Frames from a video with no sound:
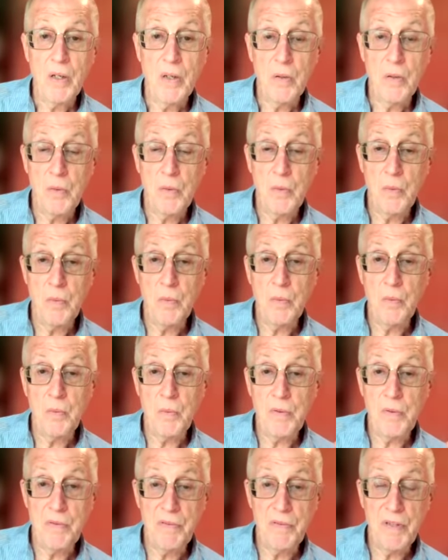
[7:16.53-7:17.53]
who were
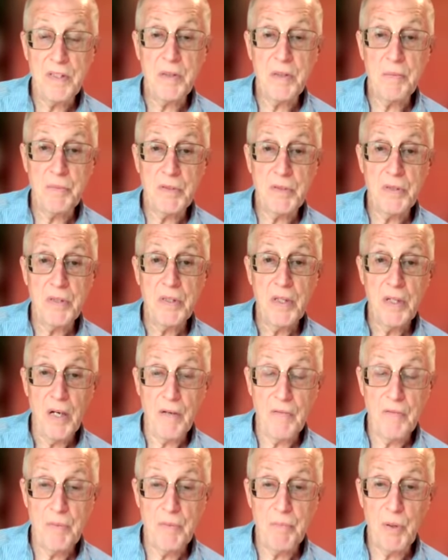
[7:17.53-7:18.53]
the victims
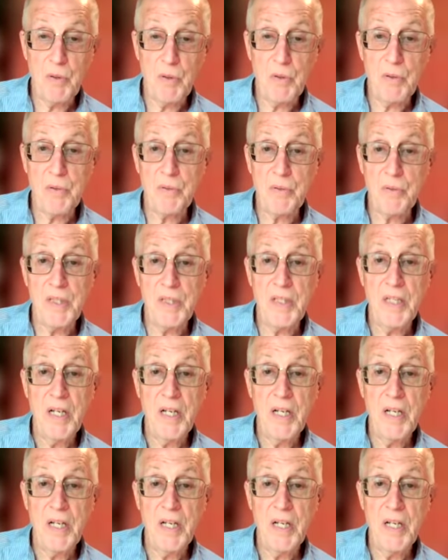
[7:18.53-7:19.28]
of the burglary